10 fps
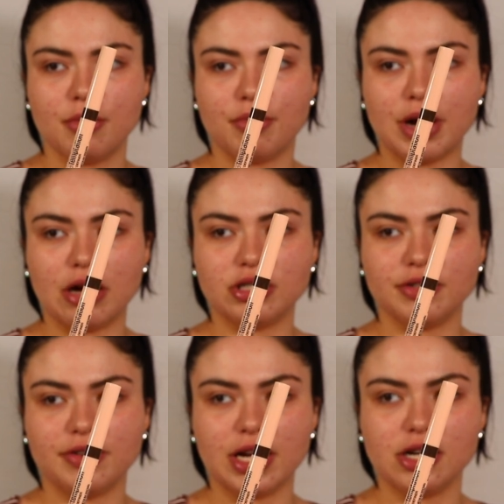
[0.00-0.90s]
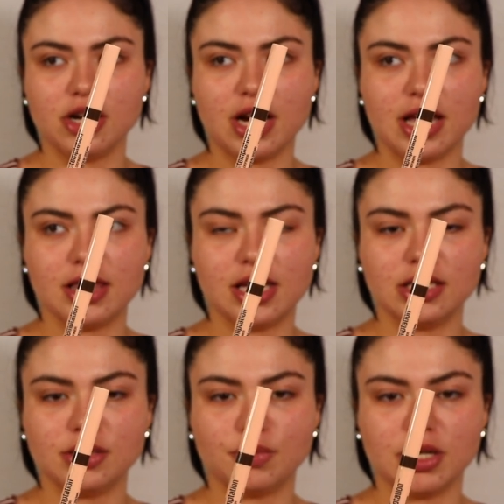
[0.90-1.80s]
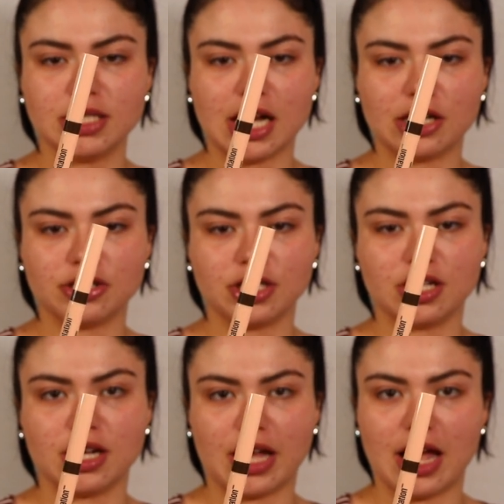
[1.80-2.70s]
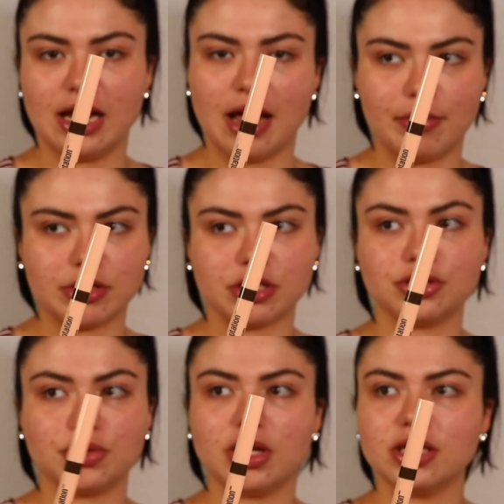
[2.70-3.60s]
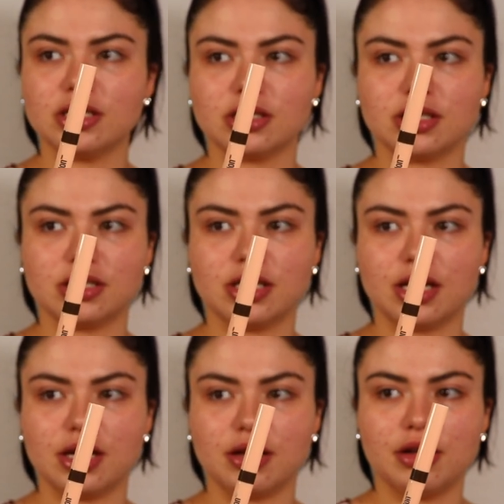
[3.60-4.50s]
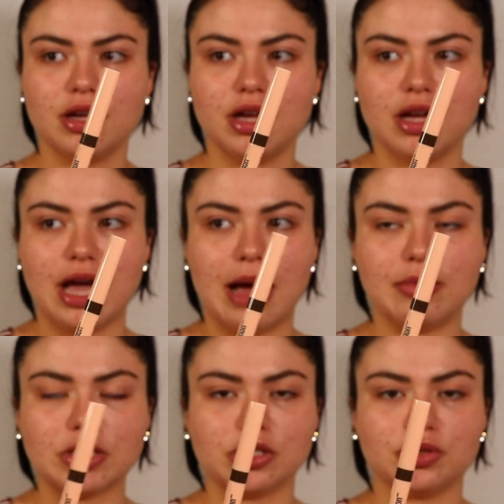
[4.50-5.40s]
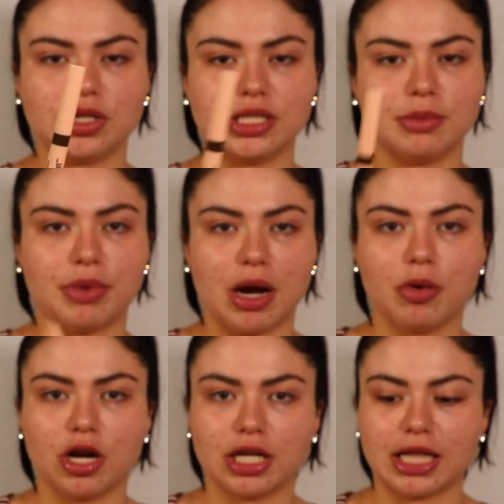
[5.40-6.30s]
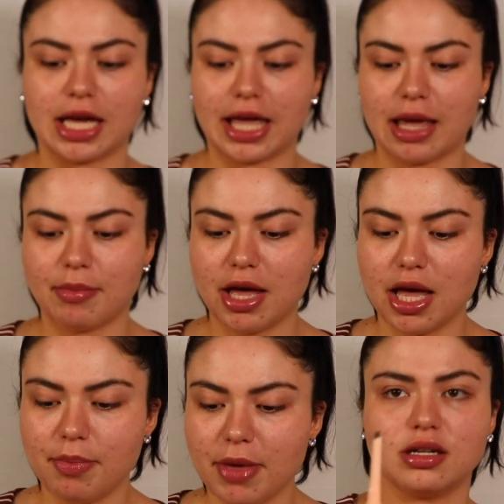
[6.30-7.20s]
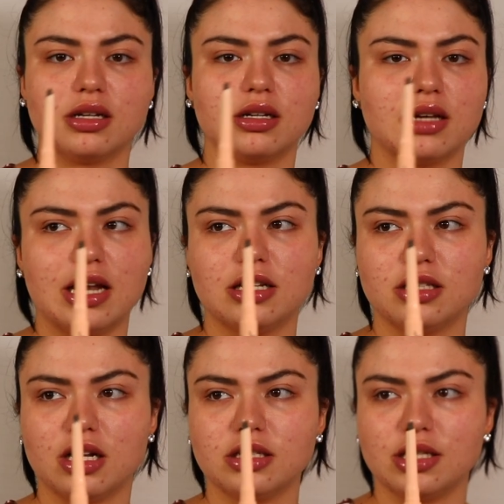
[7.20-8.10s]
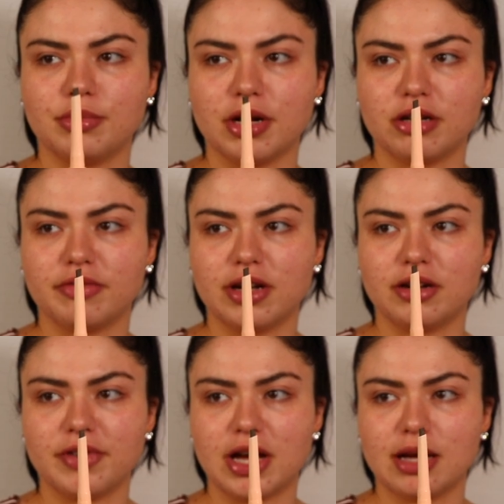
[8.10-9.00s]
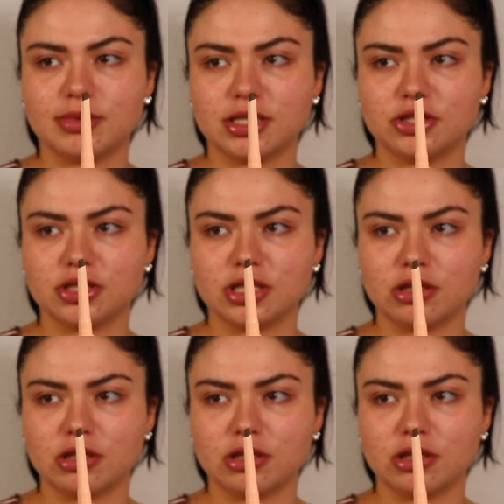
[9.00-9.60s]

Brow Definer, and this was actually, again, Amazon Choice. This is the Amazon Choice brow product that came up. Anastasia Brow Definer vibes, just a